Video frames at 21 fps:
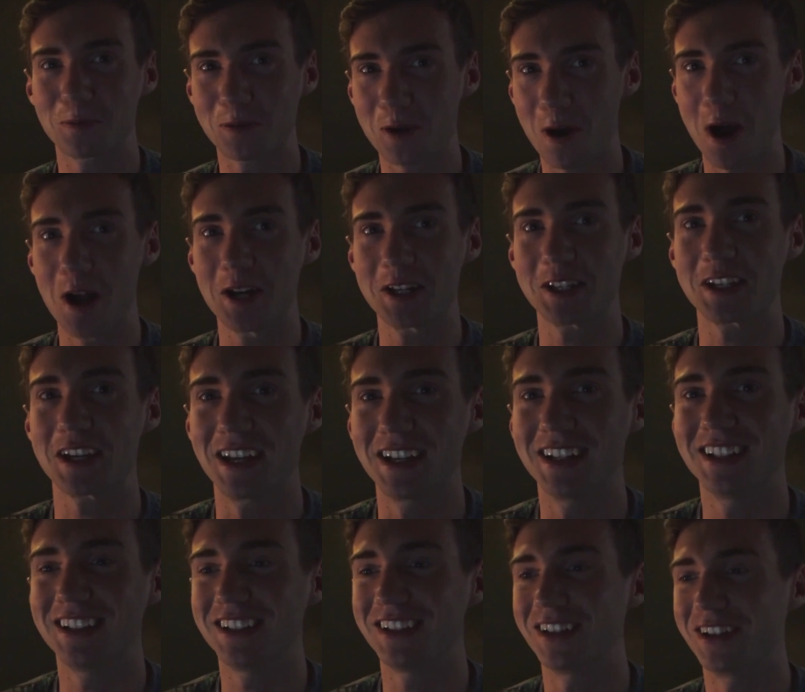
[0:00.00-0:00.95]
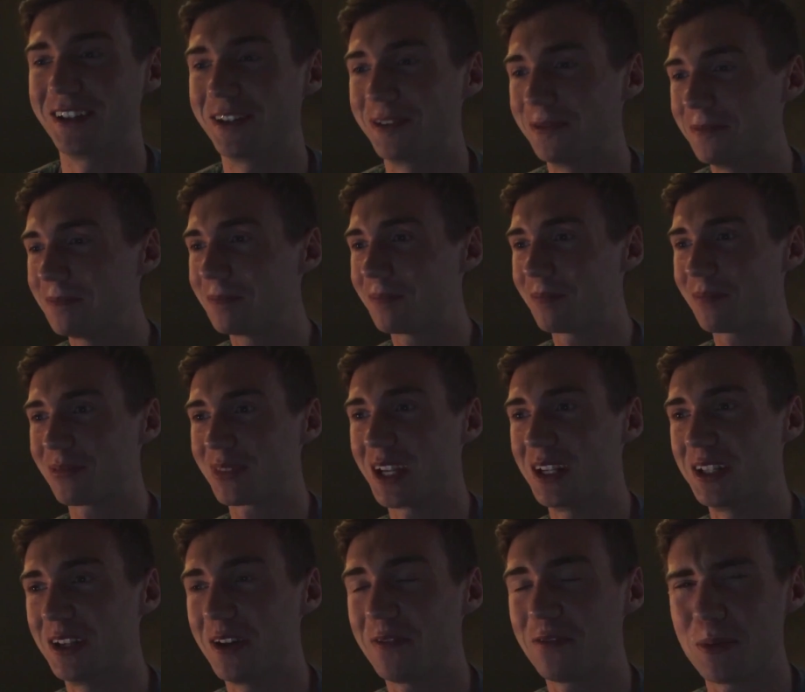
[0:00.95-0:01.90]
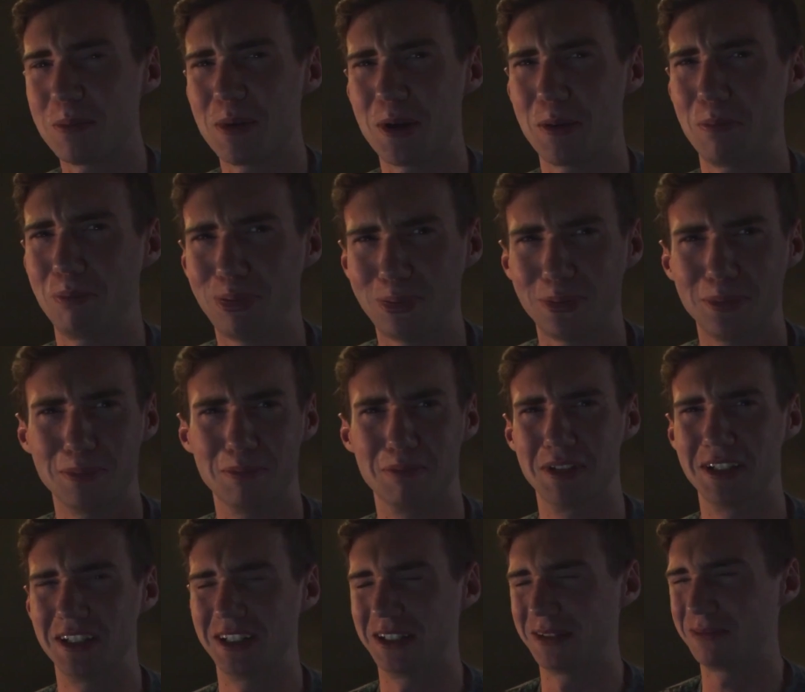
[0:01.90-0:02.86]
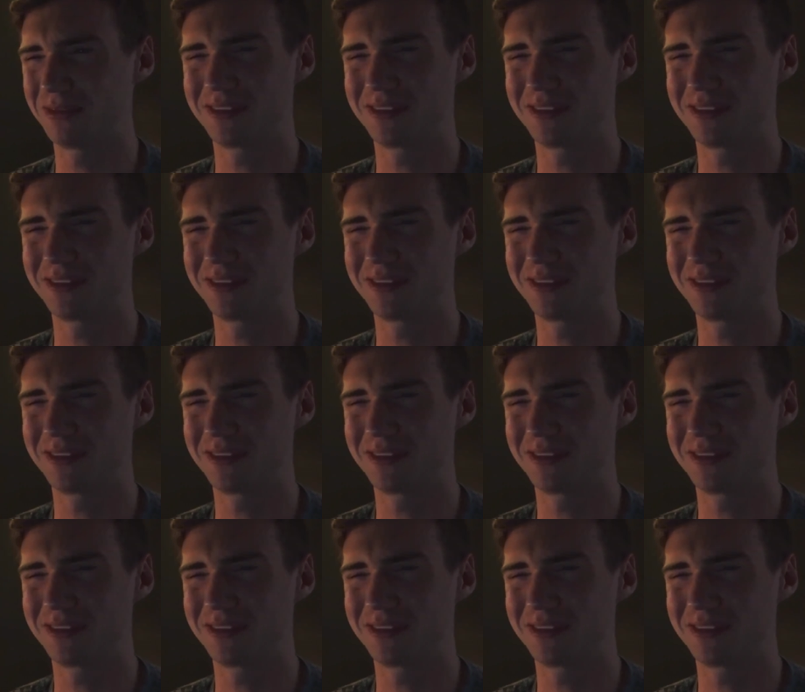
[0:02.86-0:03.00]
content. Enough about me.